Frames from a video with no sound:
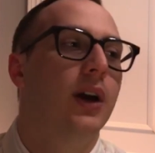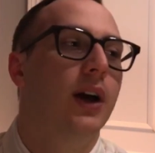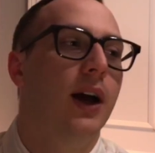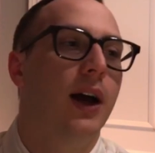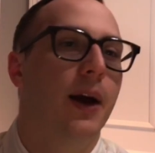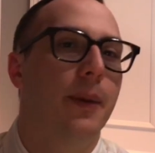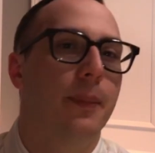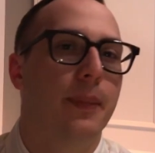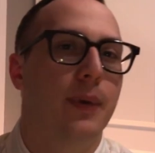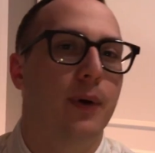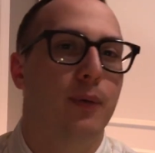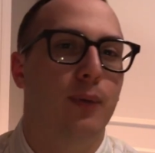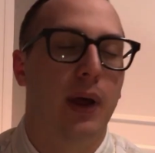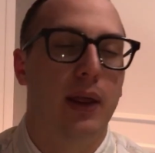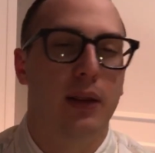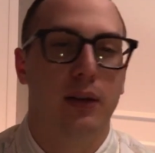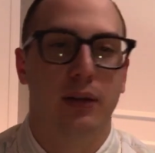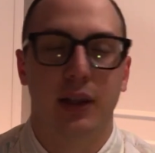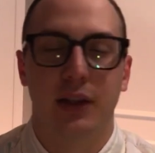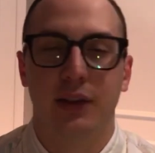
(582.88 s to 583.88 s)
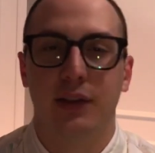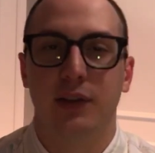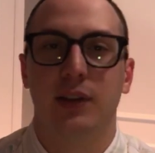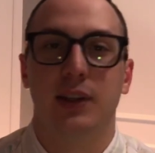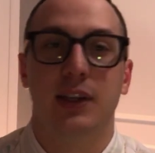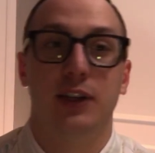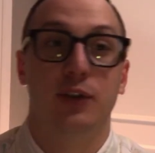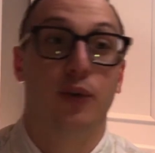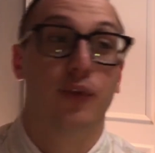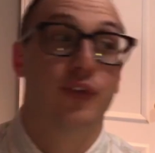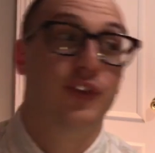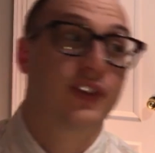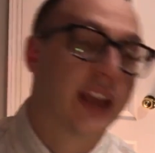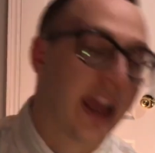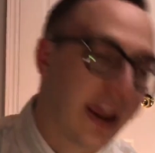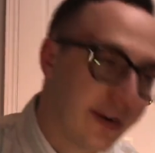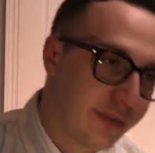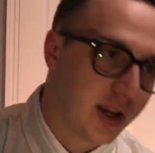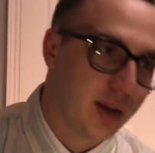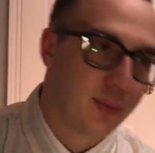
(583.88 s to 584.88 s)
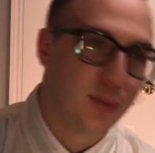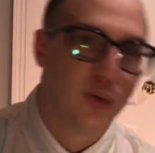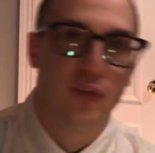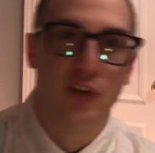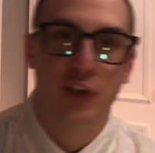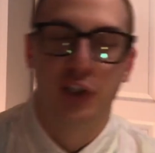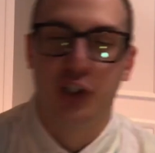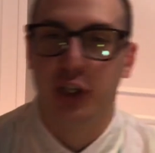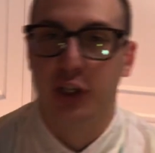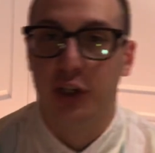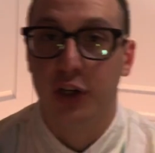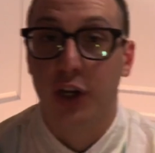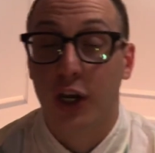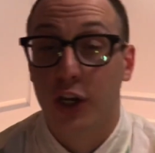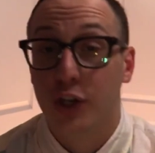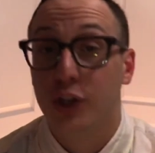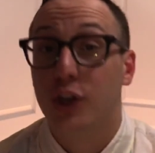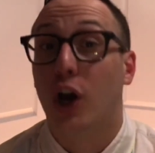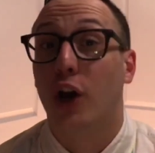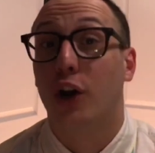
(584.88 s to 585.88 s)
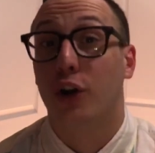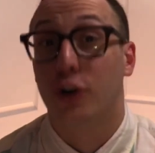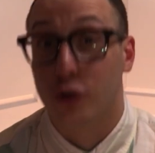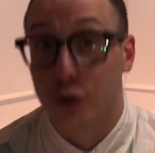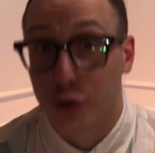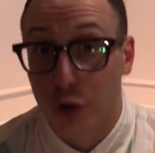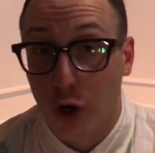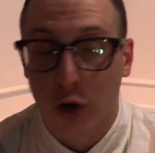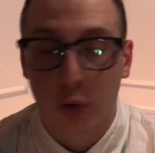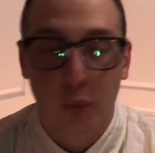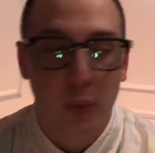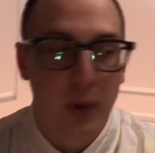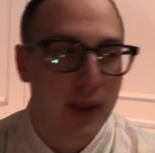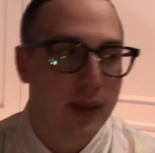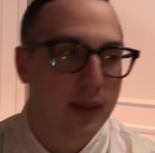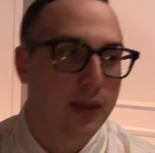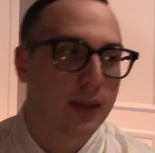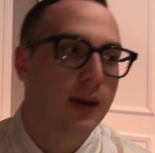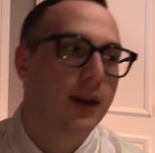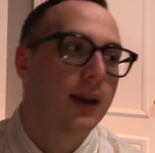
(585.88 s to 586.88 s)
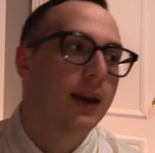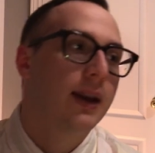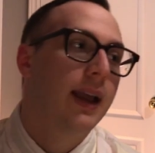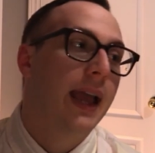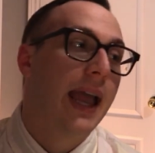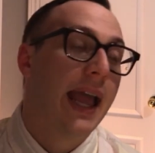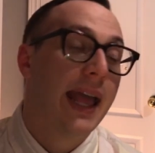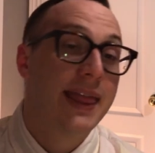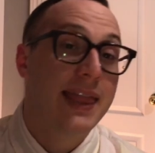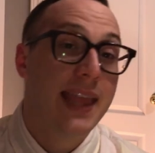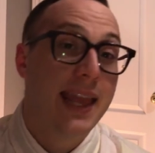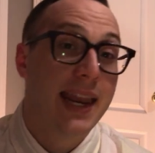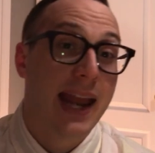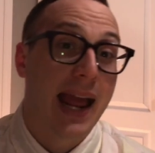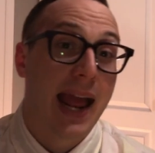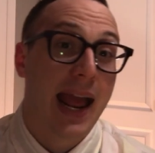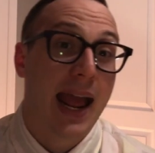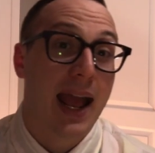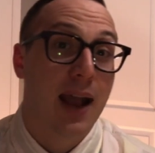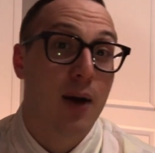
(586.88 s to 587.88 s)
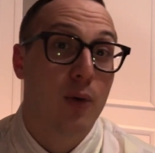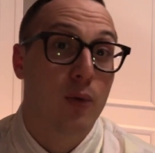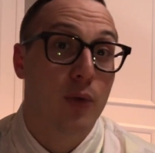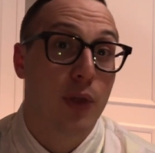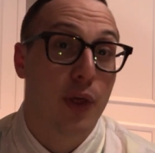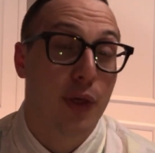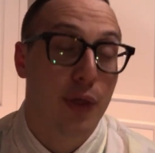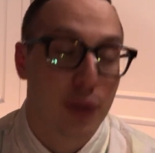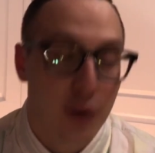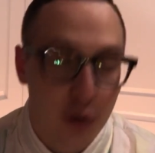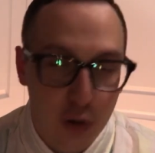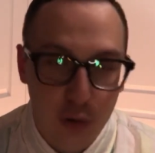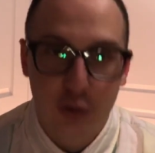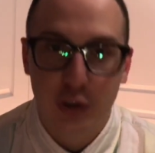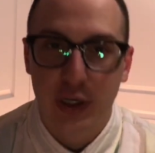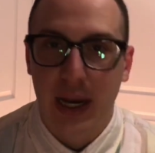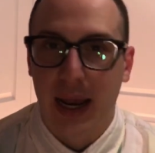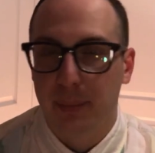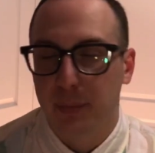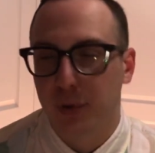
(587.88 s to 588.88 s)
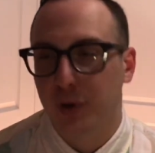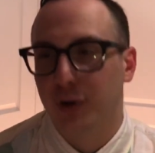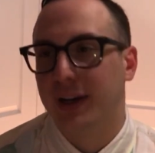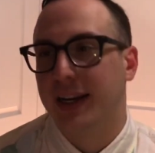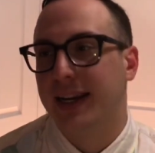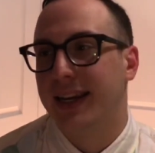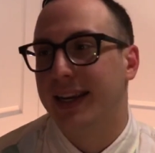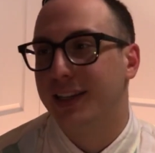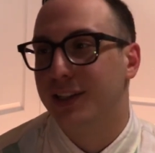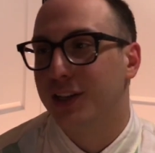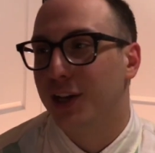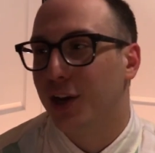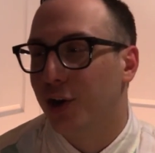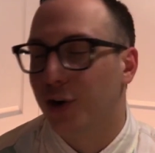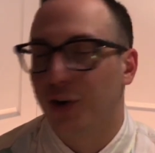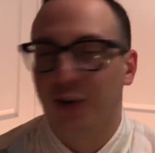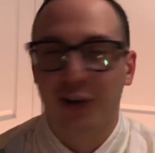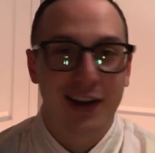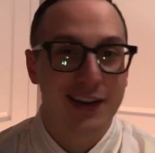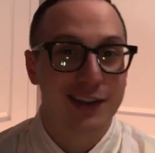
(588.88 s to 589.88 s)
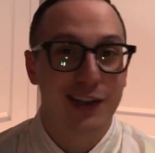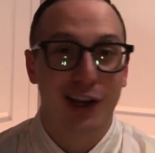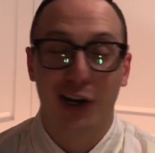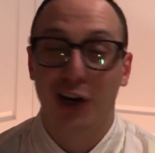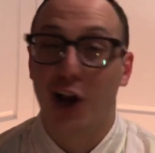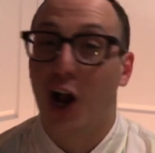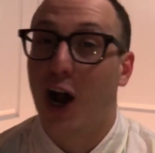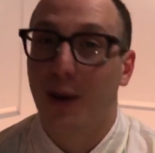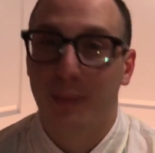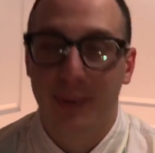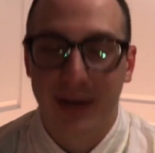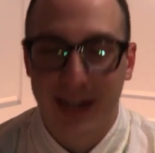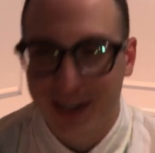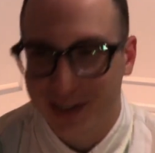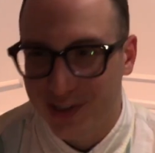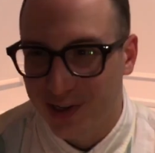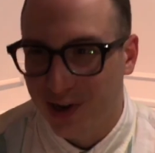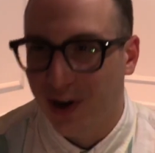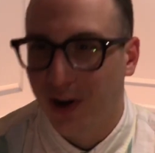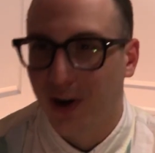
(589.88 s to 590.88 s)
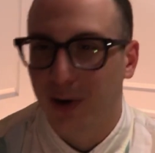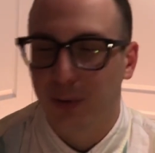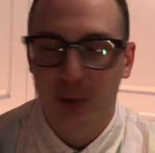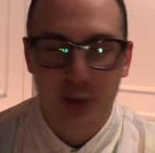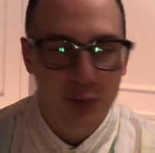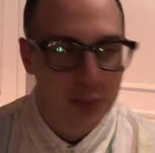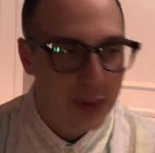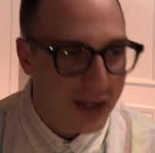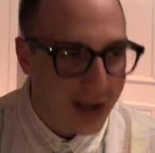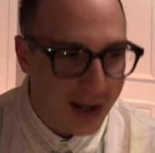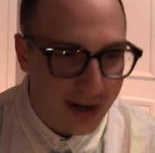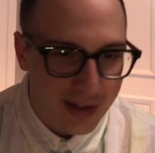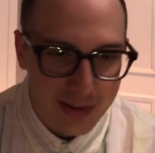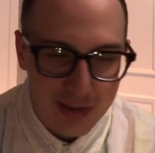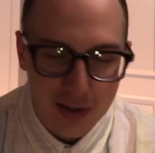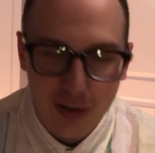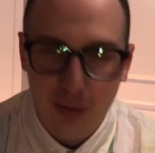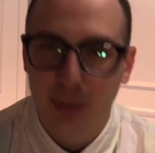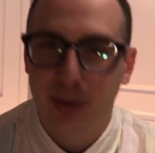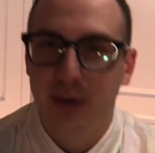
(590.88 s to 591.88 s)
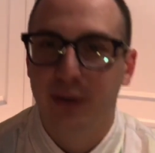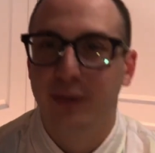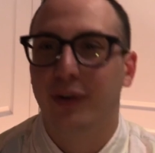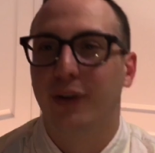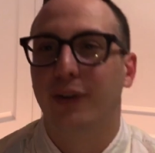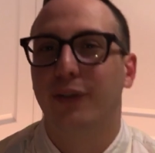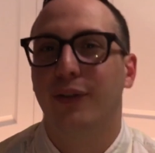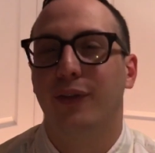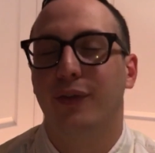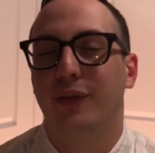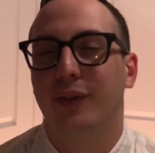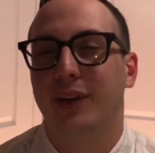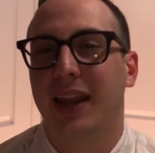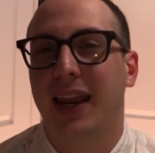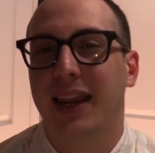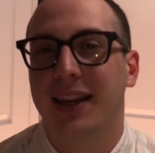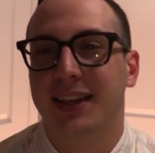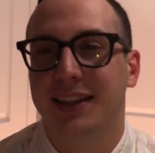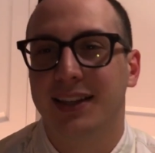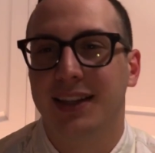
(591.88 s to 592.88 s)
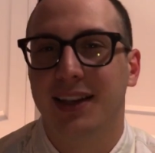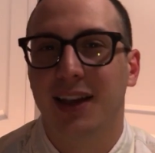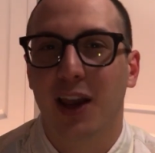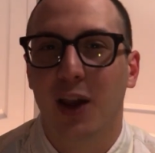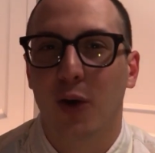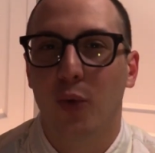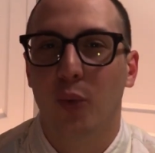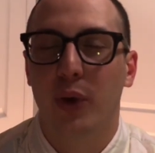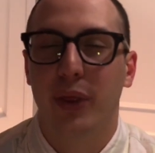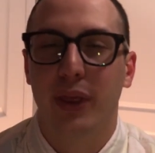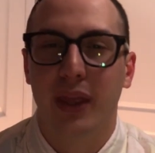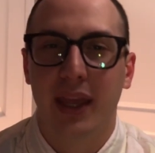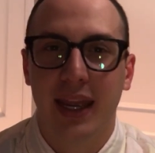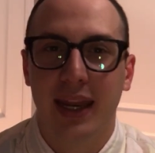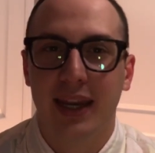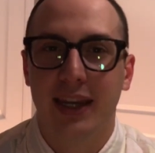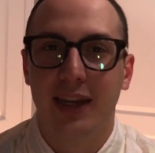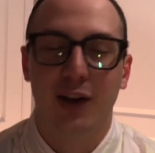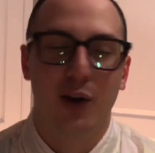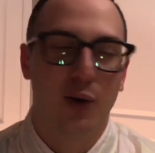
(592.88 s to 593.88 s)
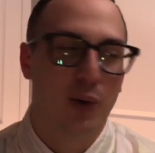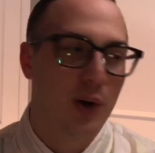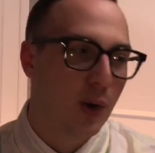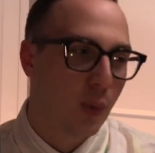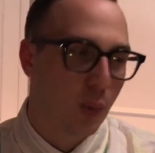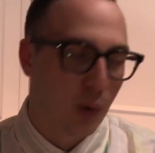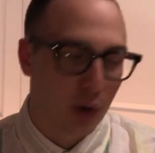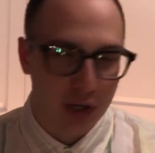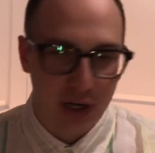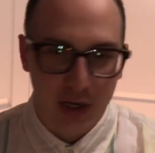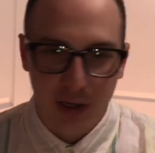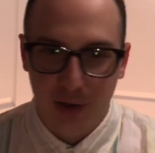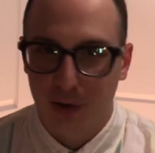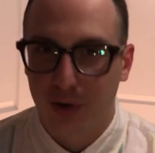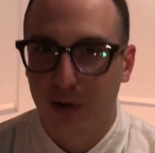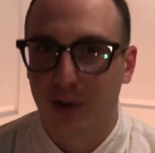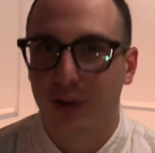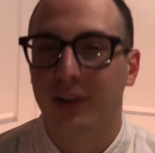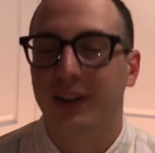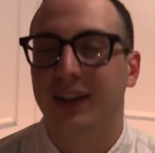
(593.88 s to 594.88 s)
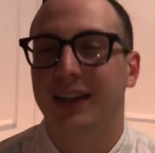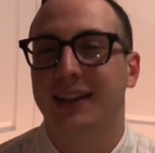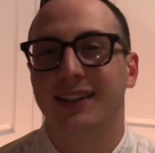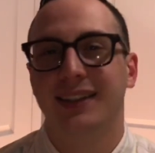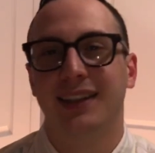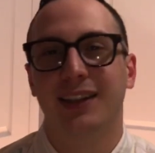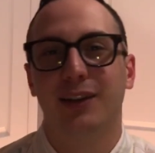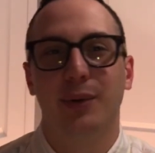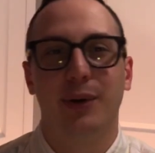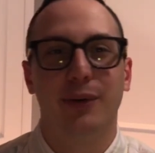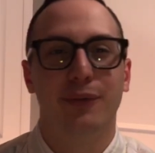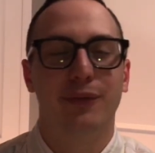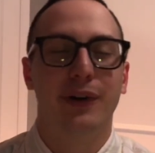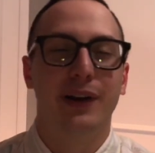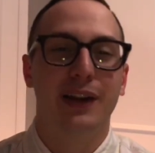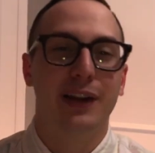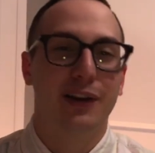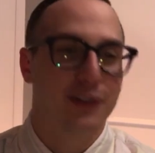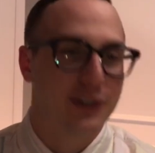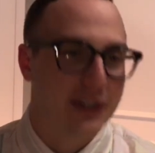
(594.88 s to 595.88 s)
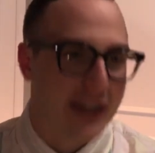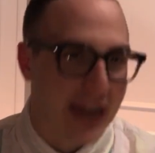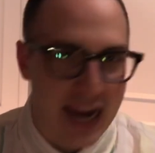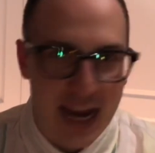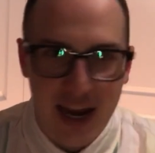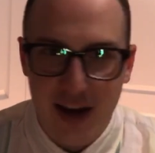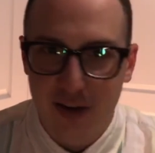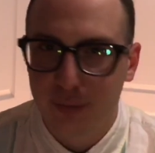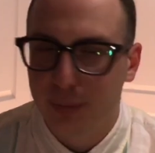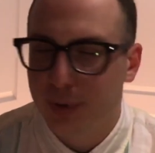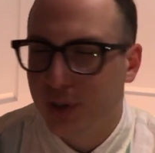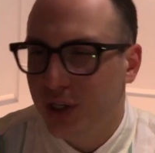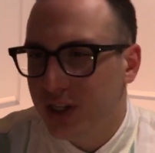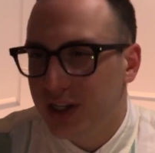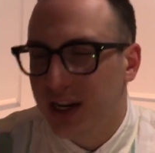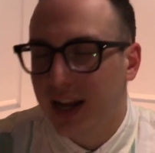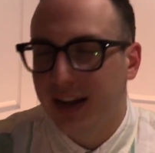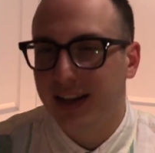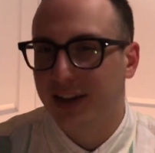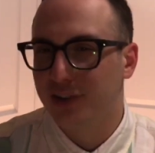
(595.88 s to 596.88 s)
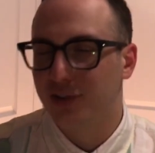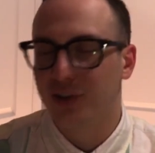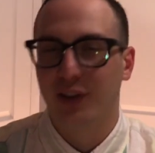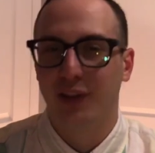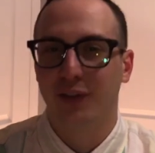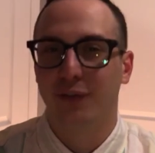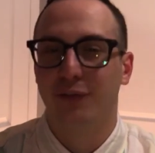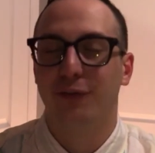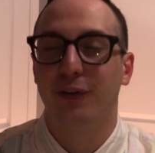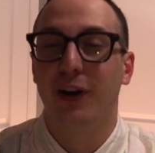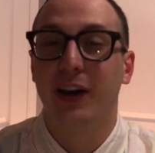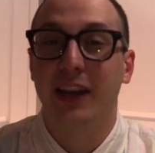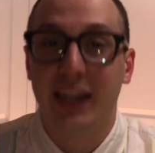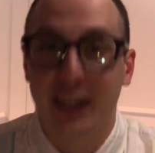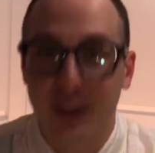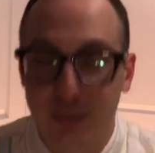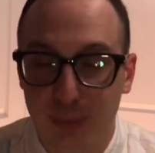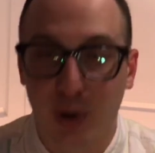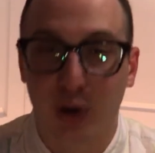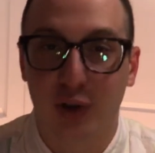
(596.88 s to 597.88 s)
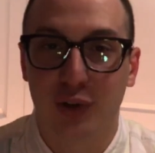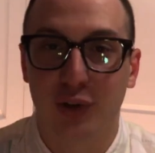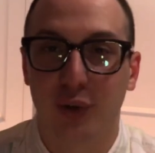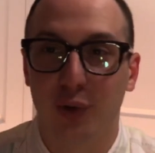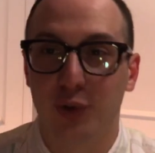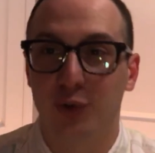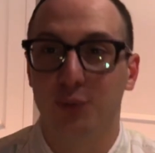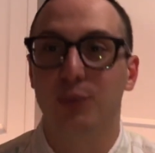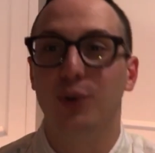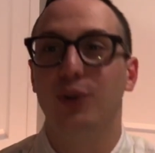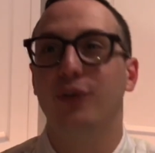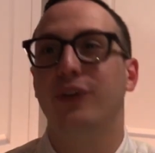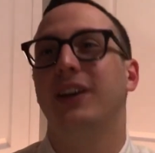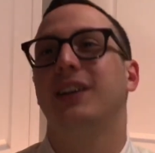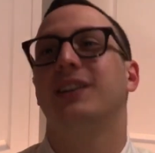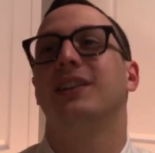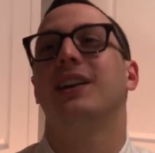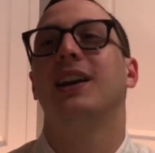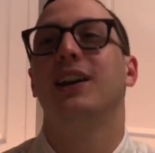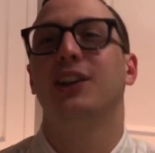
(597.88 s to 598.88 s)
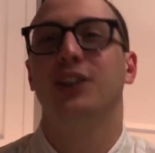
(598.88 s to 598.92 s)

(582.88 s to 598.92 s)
um, rather than the sort of sci-fi movies she got her start with and then the third chapter is her as a comedy star, which we got a little bit of, of, of tastes within. You know, Working Girl is a little bit funnier, Dave, but she's not necessarily the funniest parts of those movies.